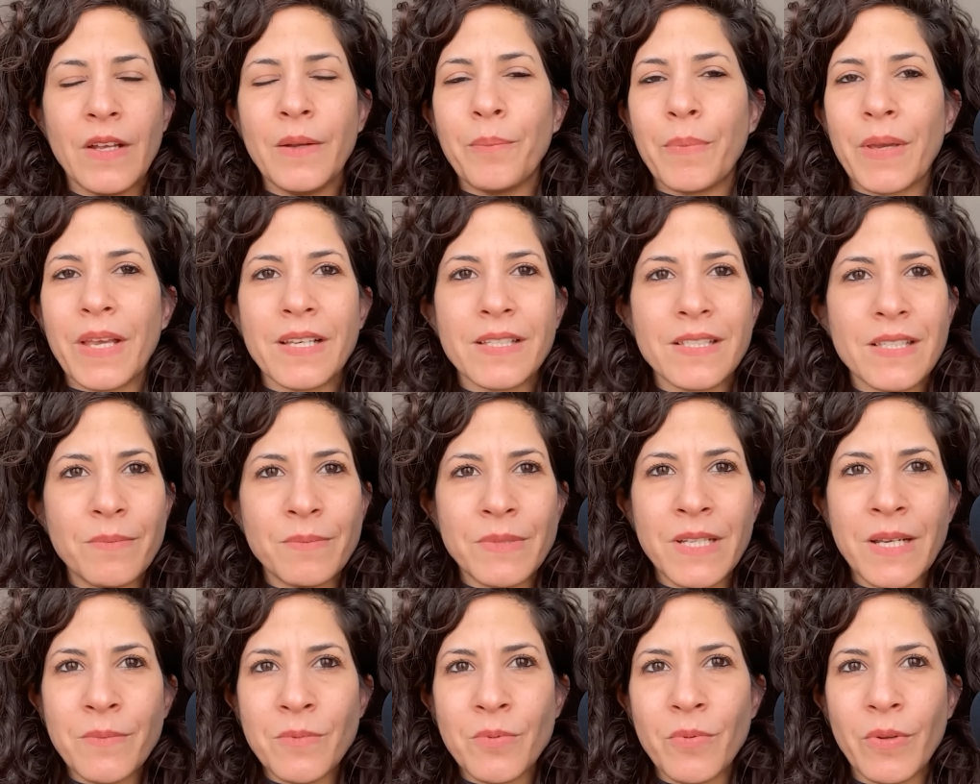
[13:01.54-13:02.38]
because
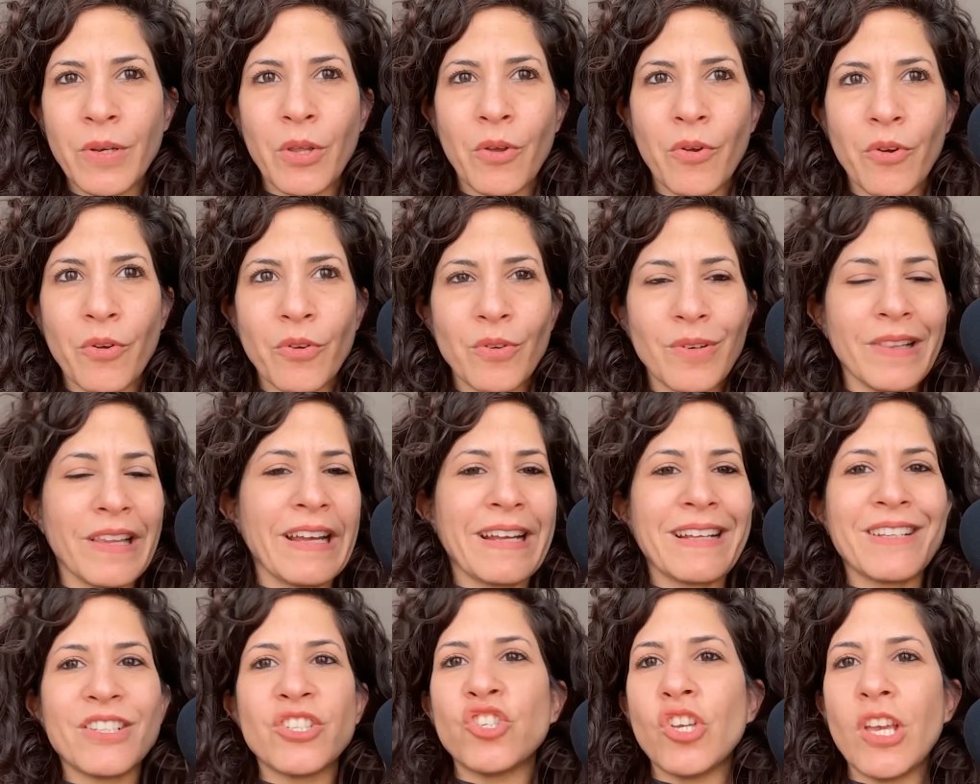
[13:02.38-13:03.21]
sometimes when you're
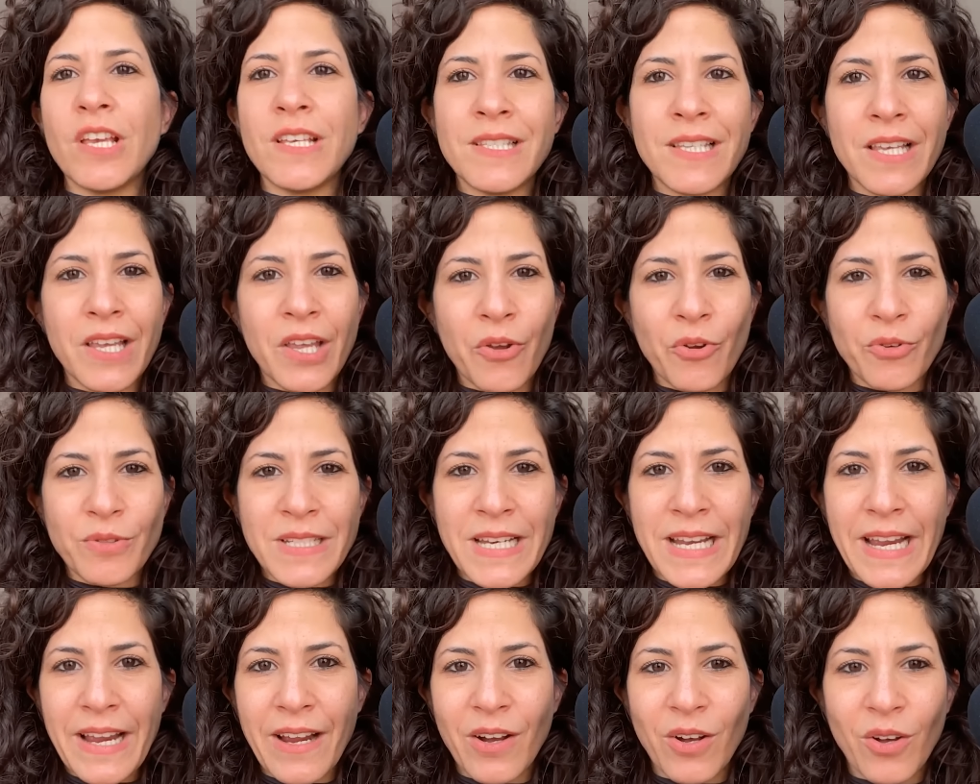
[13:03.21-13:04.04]
like chasing your
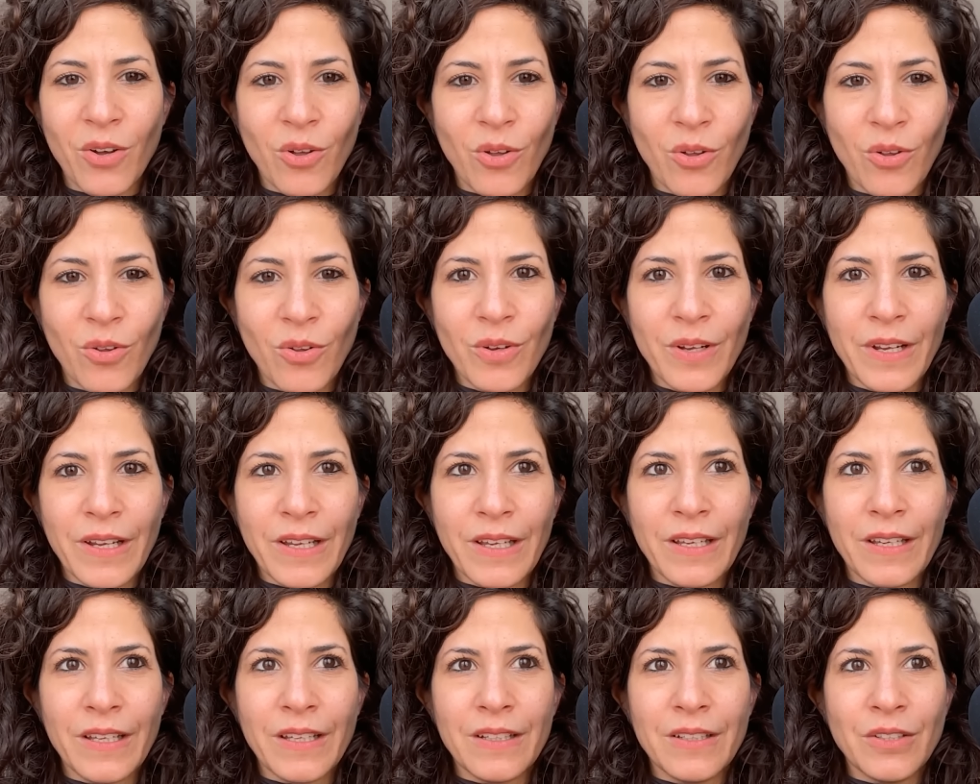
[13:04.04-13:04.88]
tail
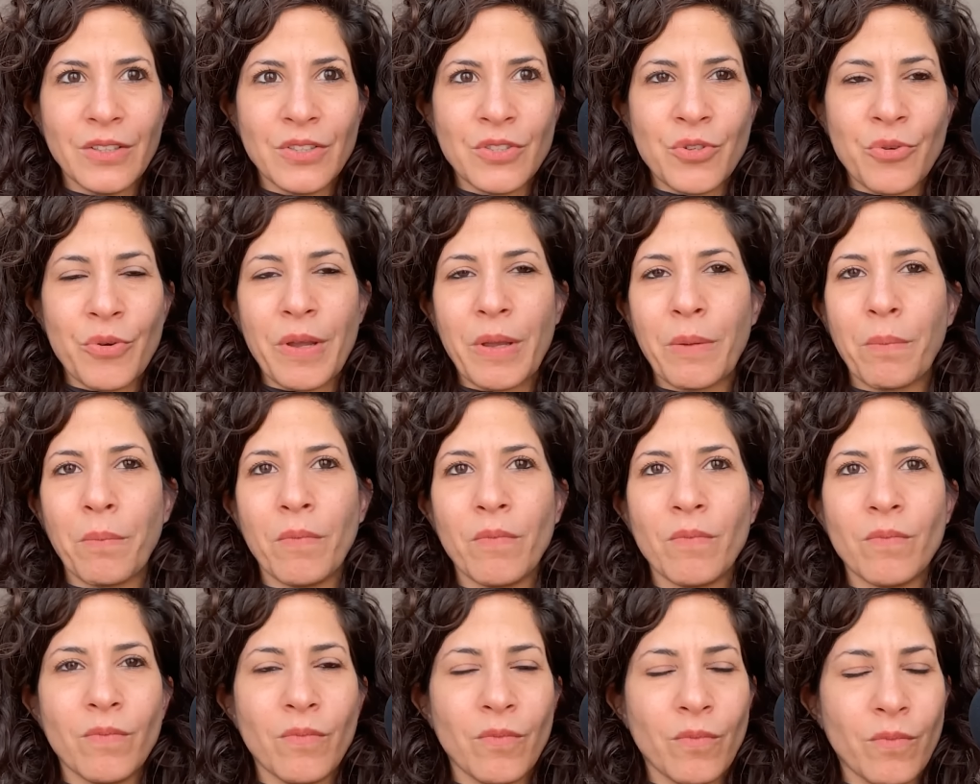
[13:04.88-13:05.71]
during,
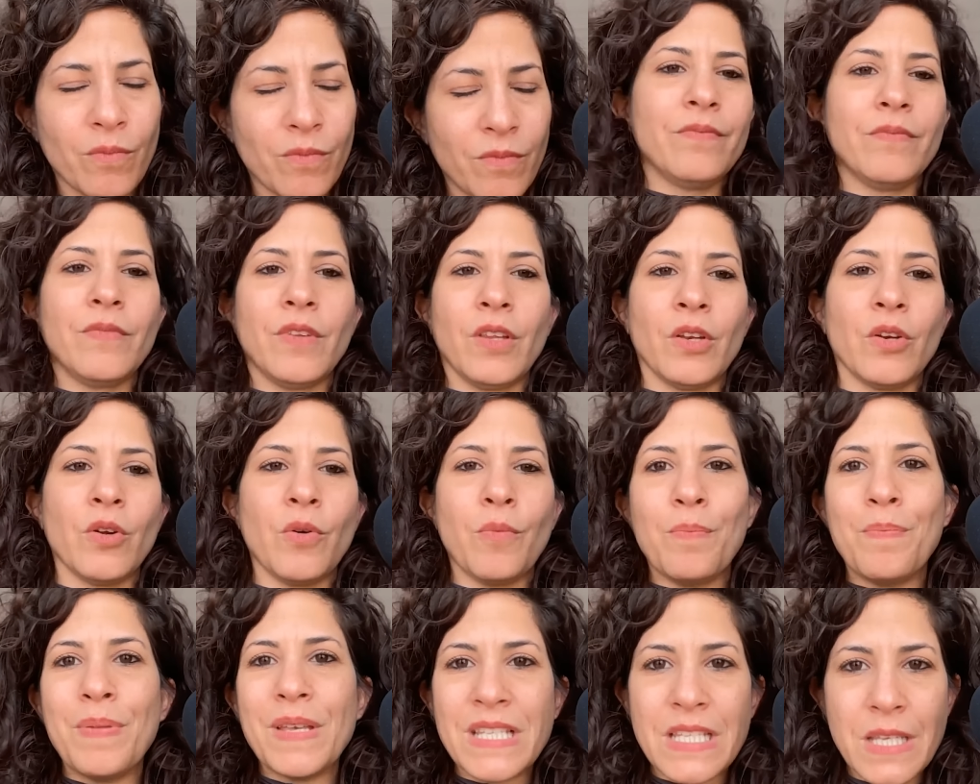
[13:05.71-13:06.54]
you know,
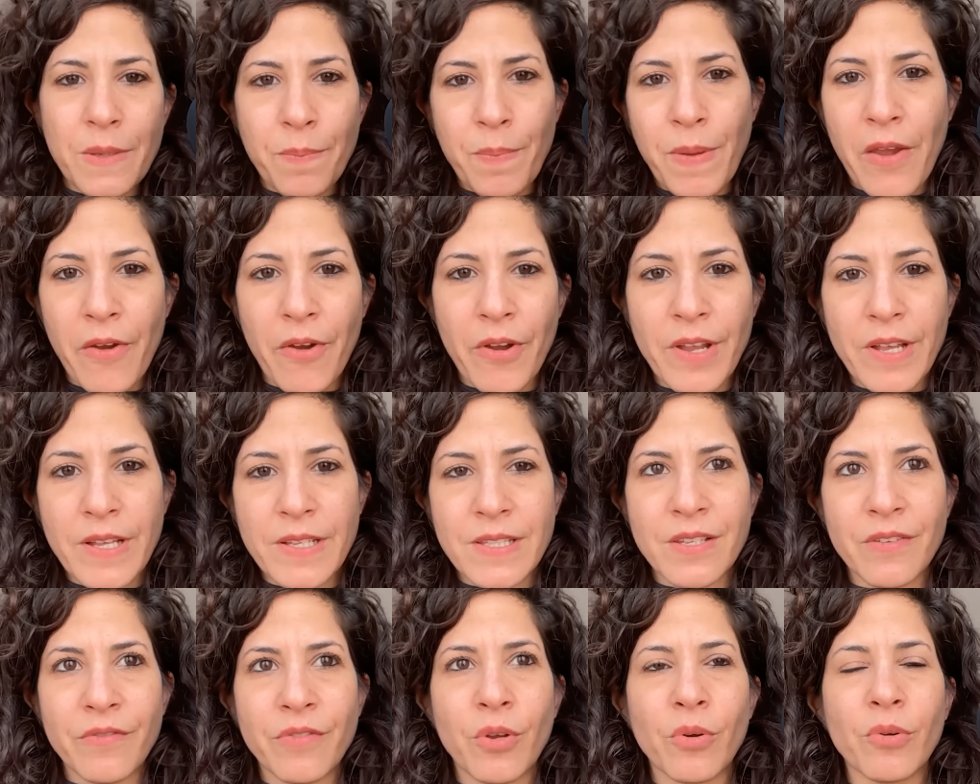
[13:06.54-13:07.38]
busy periods
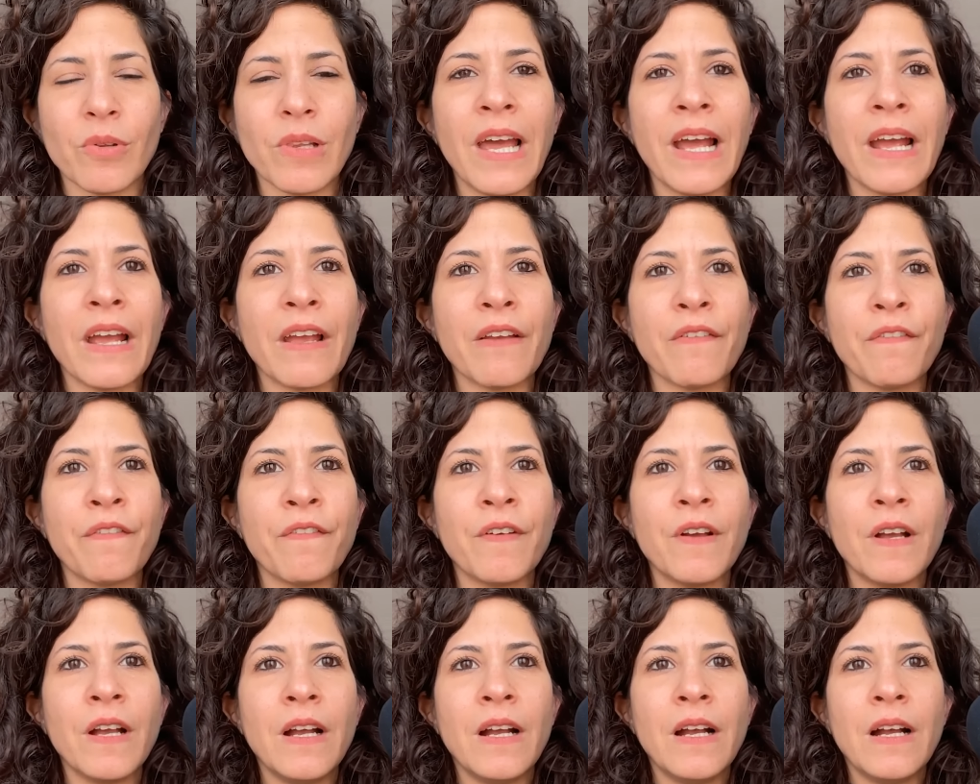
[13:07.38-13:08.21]
of your life,
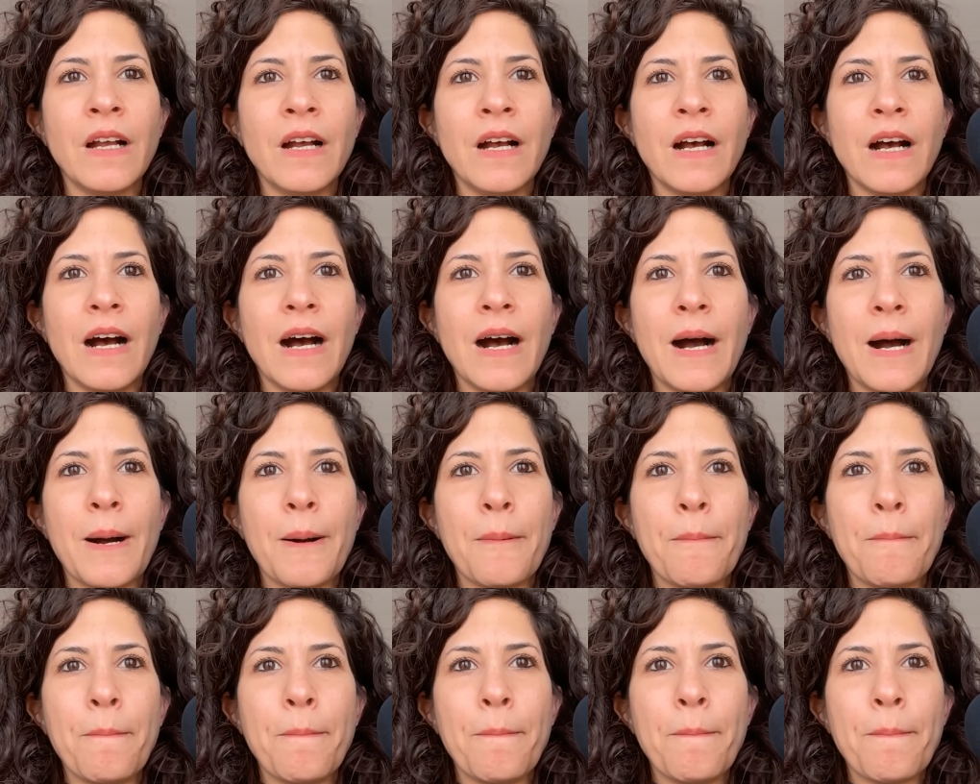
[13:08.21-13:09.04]

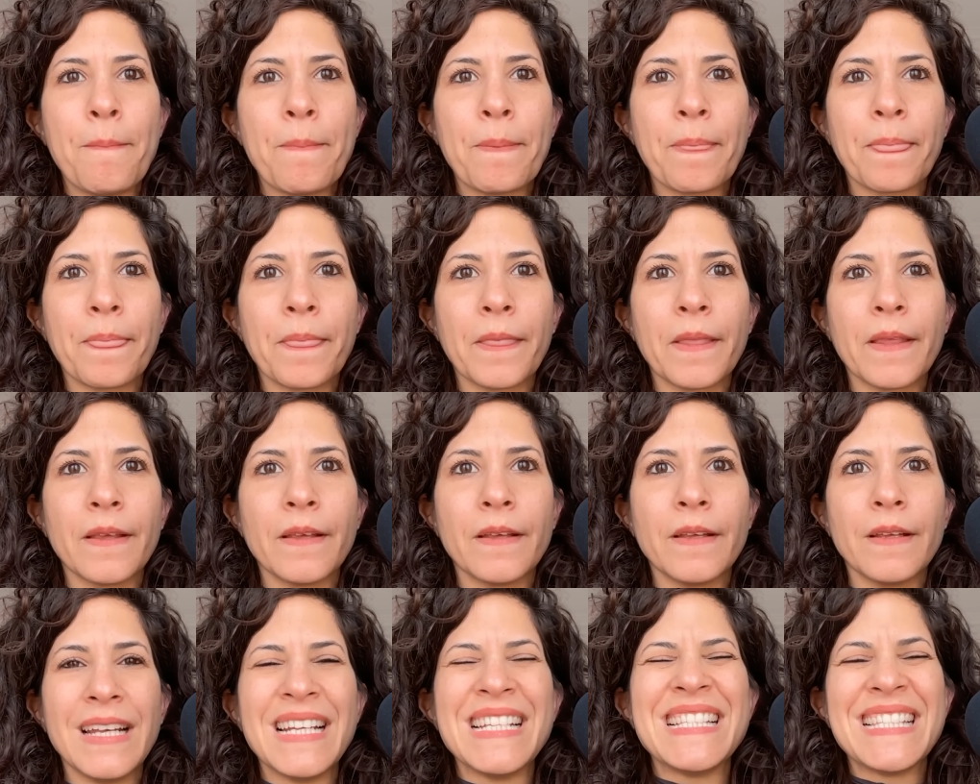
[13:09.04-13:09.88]
um,
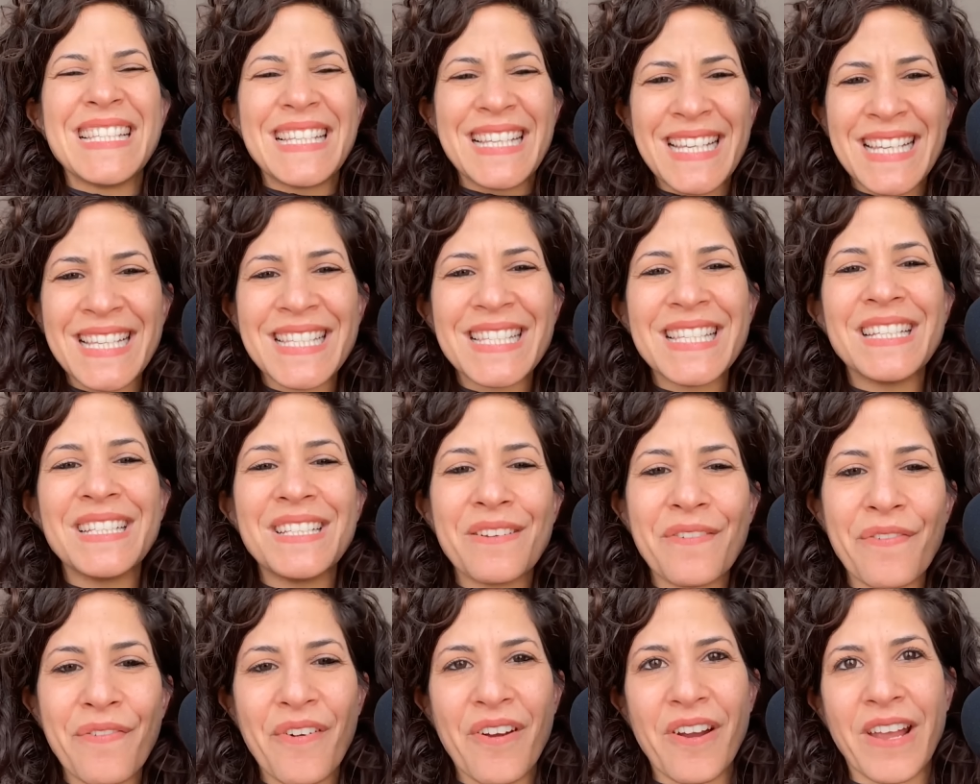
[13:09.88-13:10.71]
it's easy to
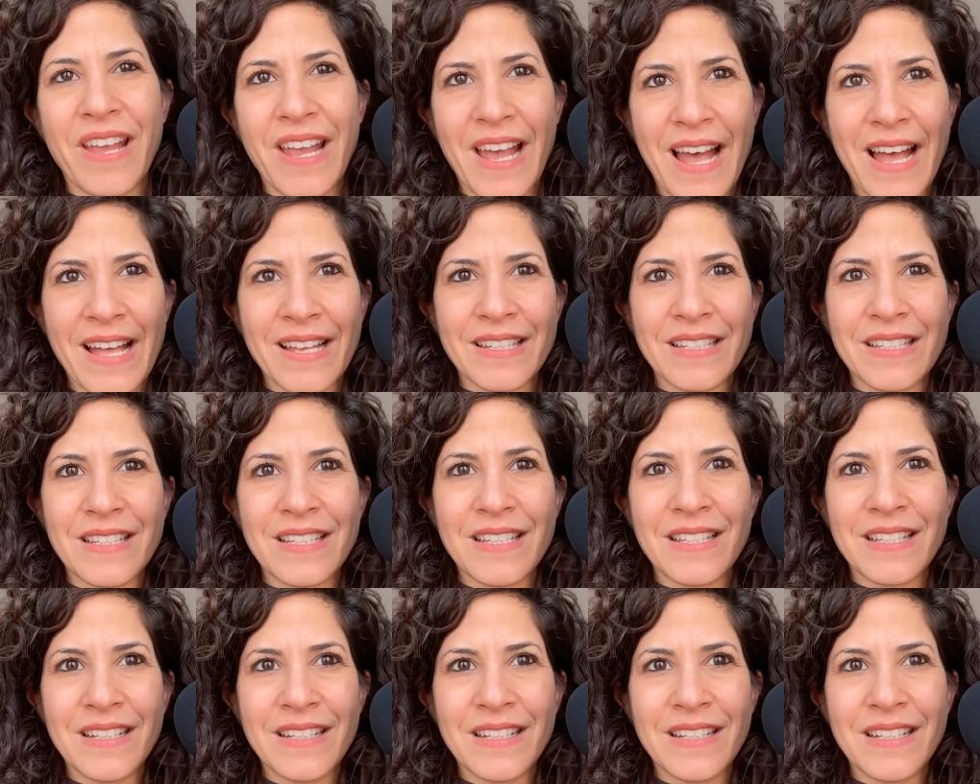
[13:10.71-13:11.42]
forget